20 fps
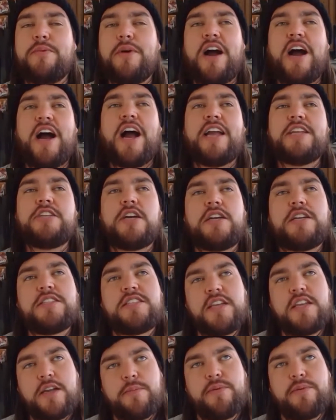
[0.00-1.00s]
I try to
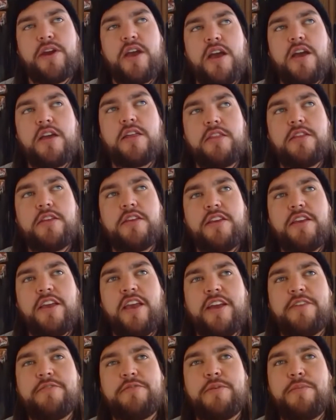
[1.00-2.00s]
take a breath
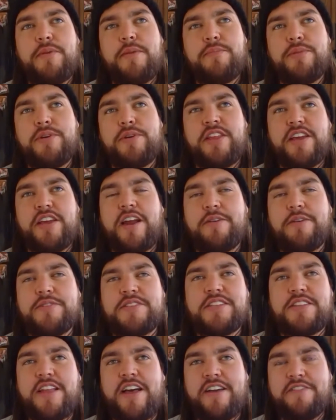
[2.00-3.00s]
and remember that I was
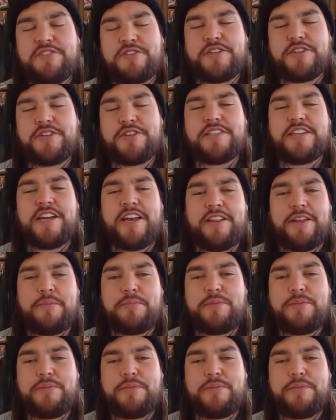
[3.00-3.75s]
alive during dial-up.